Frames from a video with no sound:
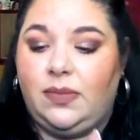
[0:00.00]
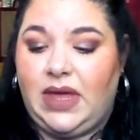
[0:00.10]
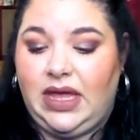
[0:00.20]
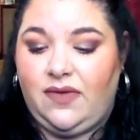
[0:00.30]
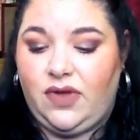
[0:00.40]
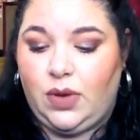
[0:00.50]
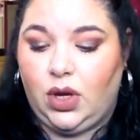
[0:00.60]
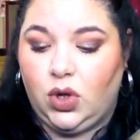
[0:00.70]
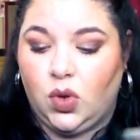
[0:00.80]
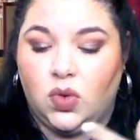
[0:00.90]
They give you a
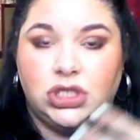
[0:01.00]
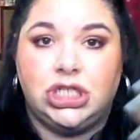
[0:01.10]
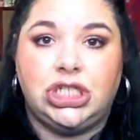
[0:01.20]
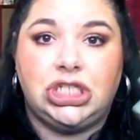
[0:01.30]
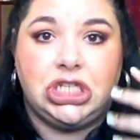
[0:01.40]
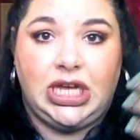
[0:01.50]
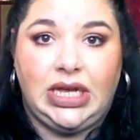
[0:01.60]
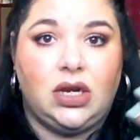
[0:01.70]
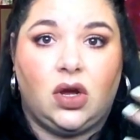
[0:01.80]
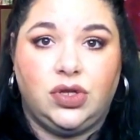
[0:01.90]
gorgeous
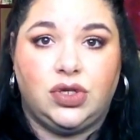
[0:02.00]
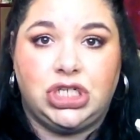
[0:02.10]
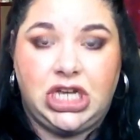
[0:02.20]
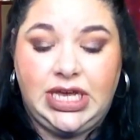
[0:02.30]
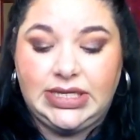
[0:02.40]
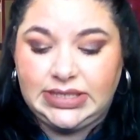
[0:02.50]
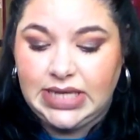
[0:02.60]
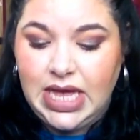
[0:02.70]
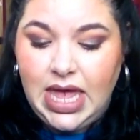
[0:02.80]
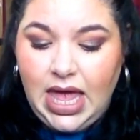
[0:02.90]
sheen on your cheeks.
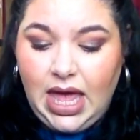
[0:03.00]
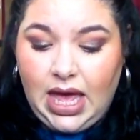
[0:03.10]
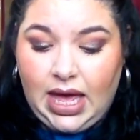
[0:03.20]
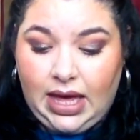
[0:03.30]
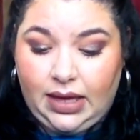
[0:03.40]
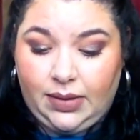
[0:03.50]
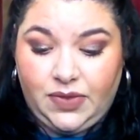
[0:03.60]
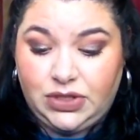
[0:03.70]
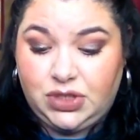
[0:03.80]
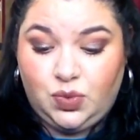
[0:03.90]

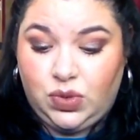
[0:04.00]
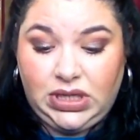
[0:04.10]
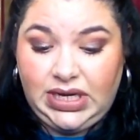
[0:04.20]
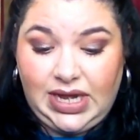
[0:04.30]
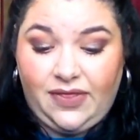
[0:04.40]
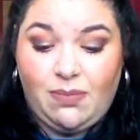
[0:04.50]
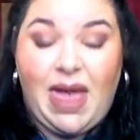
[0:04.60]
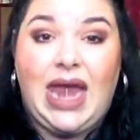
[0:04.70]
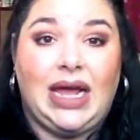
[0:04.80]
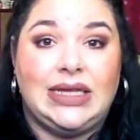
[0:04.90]
There's really nothing
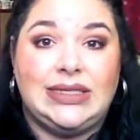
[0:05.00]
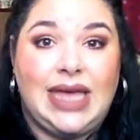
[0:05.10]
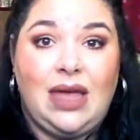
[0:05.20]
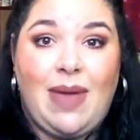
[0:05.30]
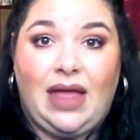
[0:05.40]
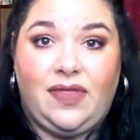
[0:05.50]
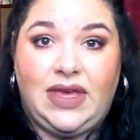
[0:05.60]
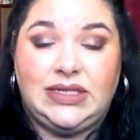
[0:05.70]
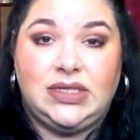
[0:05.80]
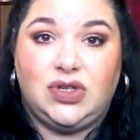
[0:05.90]
bad I can say about
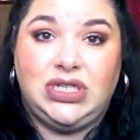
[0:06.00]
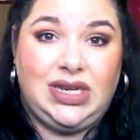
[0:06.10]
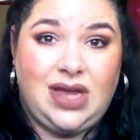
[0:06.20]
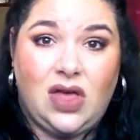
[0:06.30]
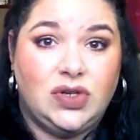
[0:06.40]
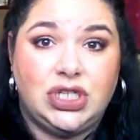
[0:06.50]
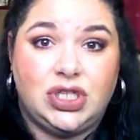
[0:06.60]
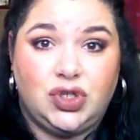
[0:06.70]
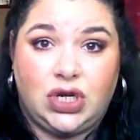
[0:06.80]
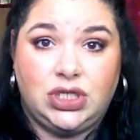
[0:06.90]
these. They're $10 at the
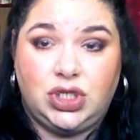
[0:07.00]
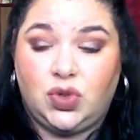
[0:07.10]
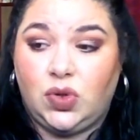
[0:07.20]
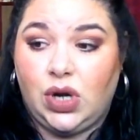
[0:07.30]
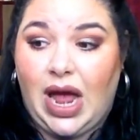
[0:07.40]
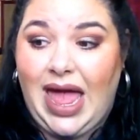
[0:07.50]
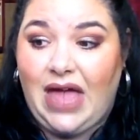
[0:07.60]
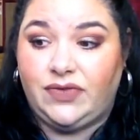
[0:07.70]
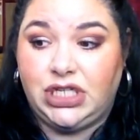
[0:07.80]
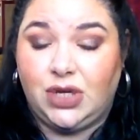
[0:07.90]
drugstore. I
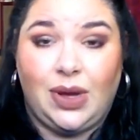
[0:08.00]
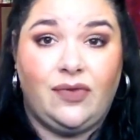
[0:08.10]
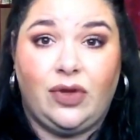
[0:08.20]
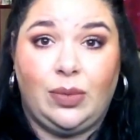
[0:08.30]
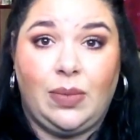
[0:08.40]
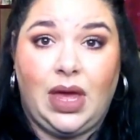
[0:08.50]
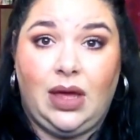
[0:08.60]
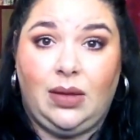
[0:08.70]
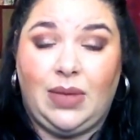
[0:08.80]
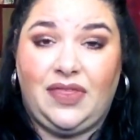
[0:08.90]
have 2 of them.
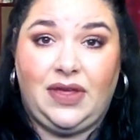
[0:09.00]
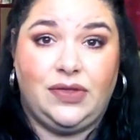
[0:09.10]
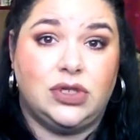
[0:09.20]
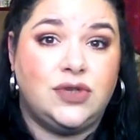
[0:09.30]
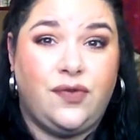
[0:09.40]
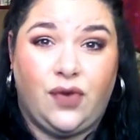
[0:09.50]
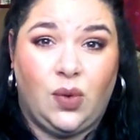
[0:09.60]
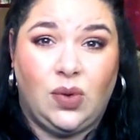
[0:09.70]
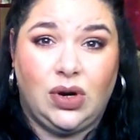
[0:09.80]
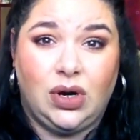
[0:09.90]
I think there's
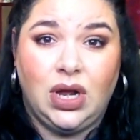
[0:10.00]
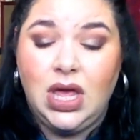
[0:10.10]
4.